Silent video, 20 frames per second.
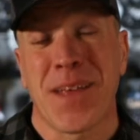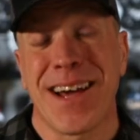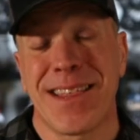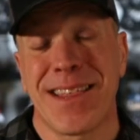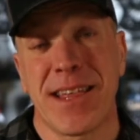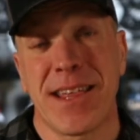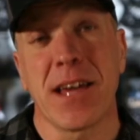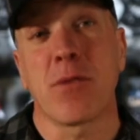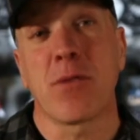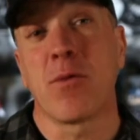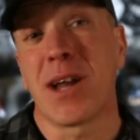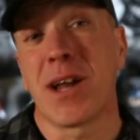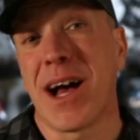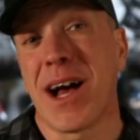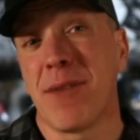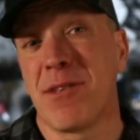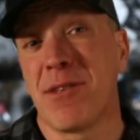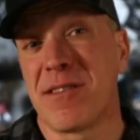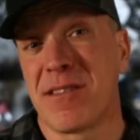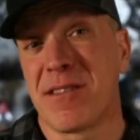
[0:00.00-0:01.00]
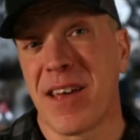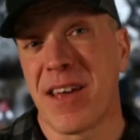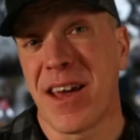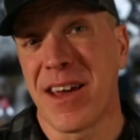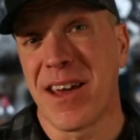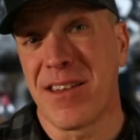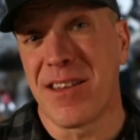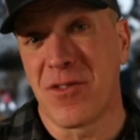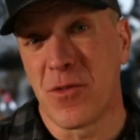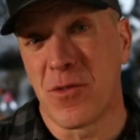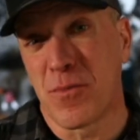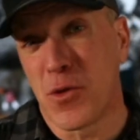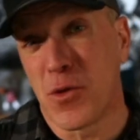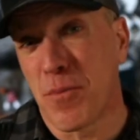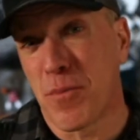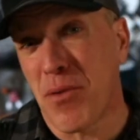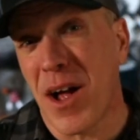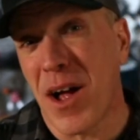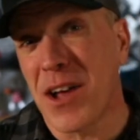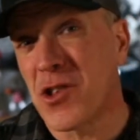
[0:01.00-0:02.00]
I think what I would say is you're
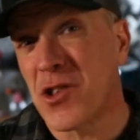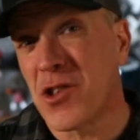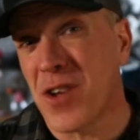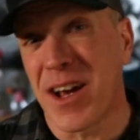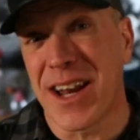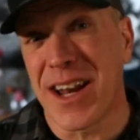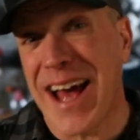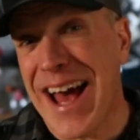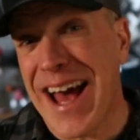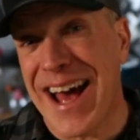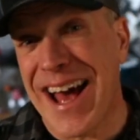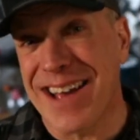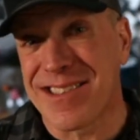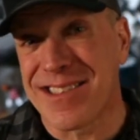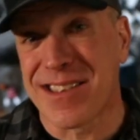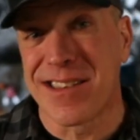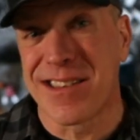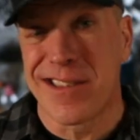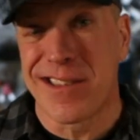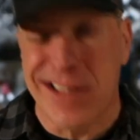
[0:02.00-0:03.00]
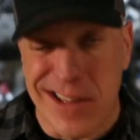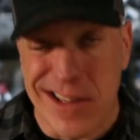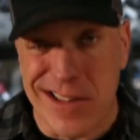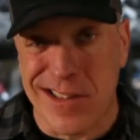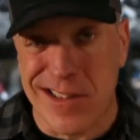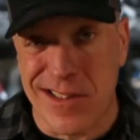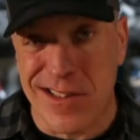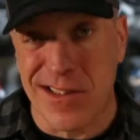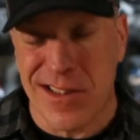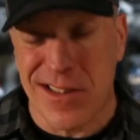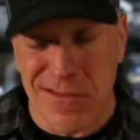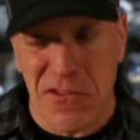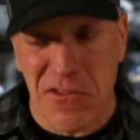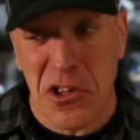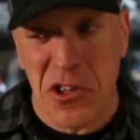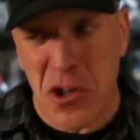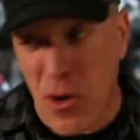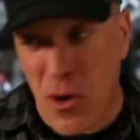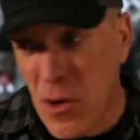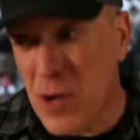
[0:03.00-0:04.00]
probably trying to ask,
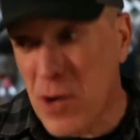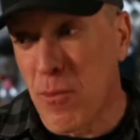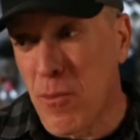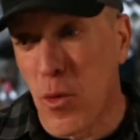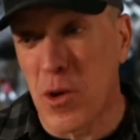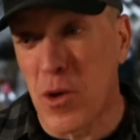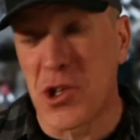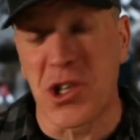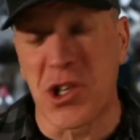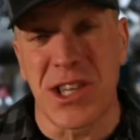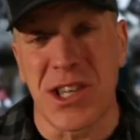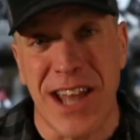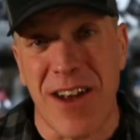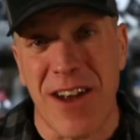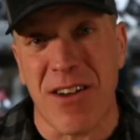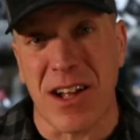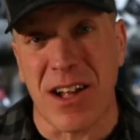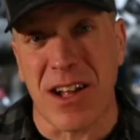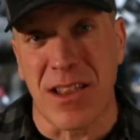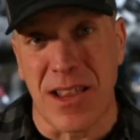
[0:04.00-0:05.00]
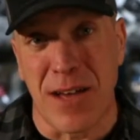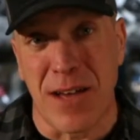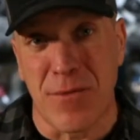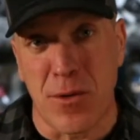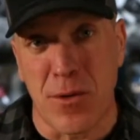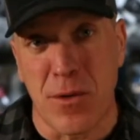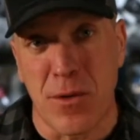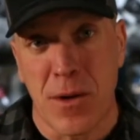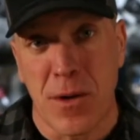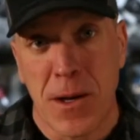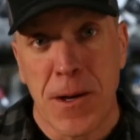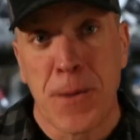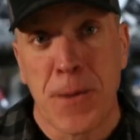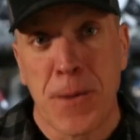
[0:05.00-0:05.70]
on a more generic level,